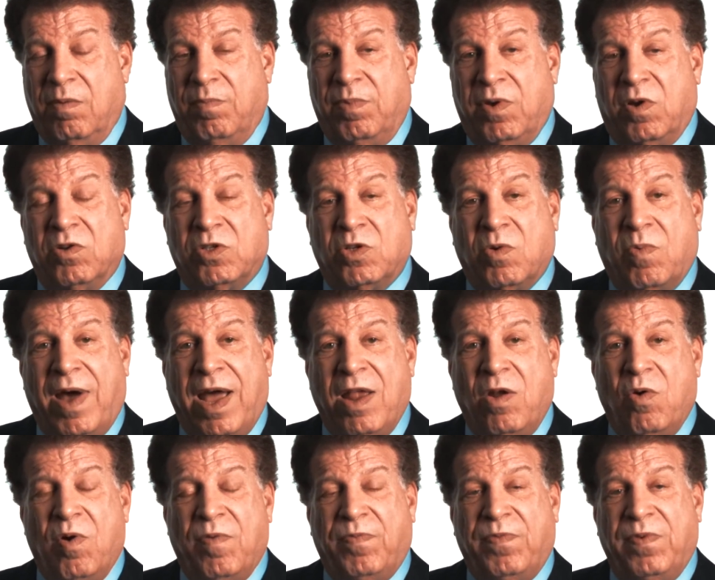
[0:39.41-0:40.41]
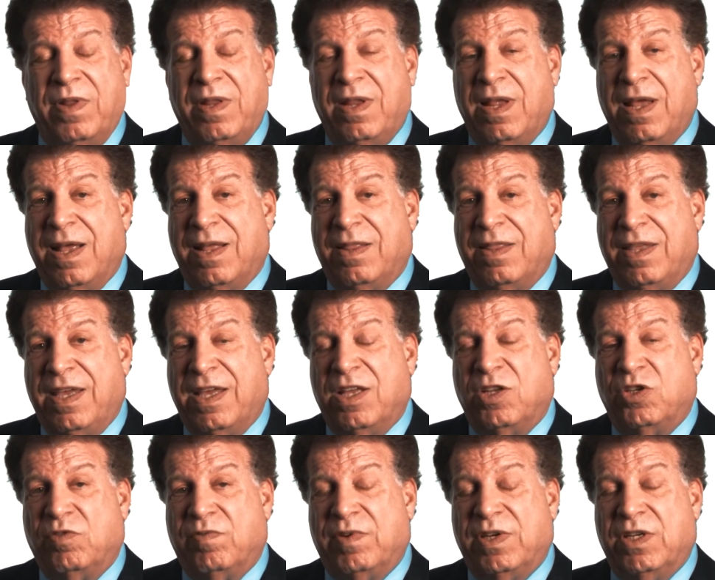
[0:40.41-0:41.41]
because quite often the
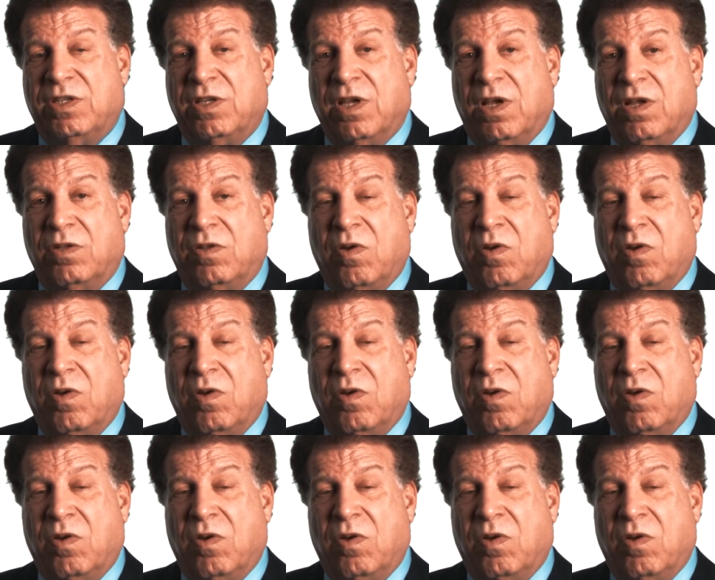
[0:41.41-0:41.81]
injuries